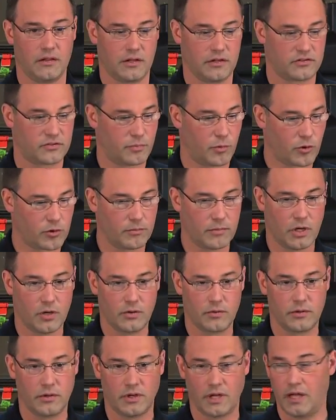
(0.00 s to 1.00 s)
sport
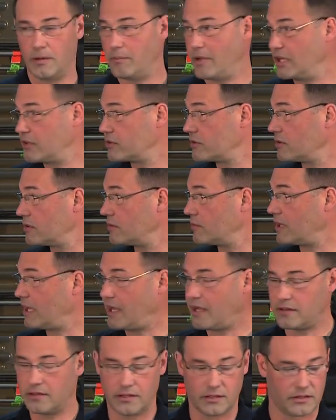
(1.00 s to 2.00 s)
mode and make sure that we
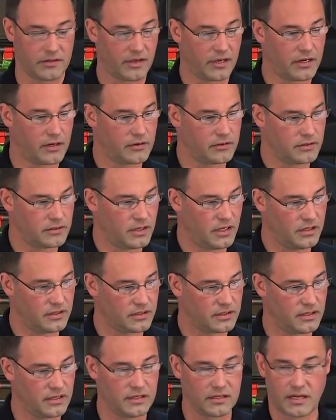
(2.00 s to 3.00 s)
had the tire in
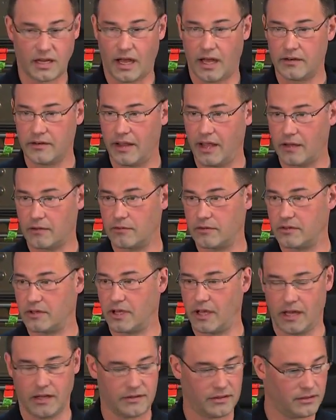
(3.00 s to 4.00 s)
contact with
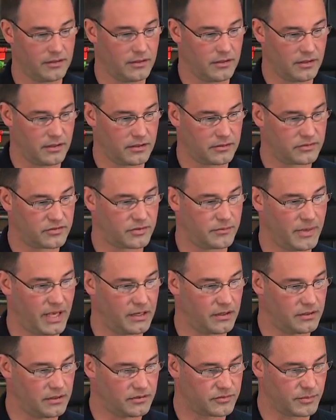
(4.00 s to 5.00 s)
the
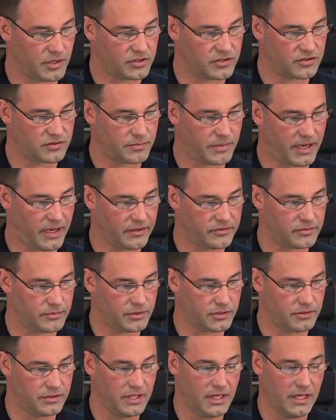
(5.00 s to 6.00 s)
cement as much as
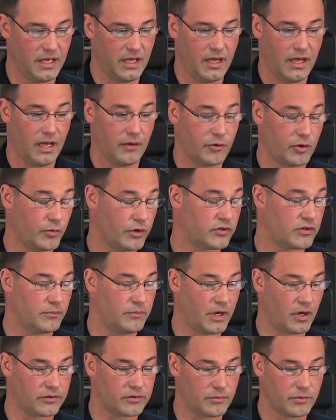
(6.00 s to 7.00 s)
possible. And we went to
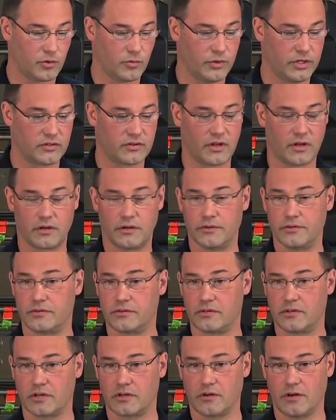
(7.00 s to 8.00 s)
multiple wind tunnels
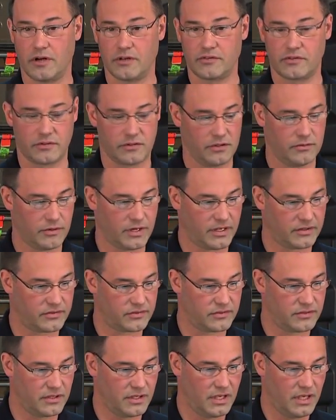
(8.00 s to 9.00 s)
across the
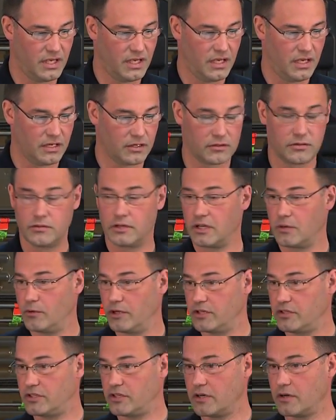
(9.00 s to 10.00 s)
U.S., including
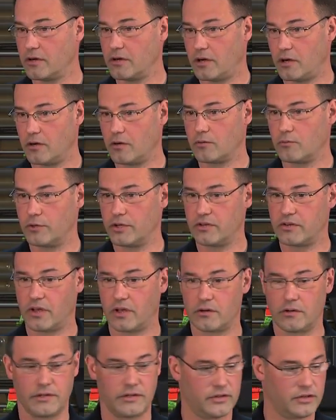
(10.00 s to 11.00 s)
wind shear and our own wind
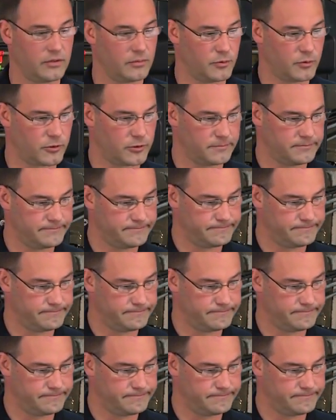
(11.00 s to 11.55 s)
tunnel in Dearborn.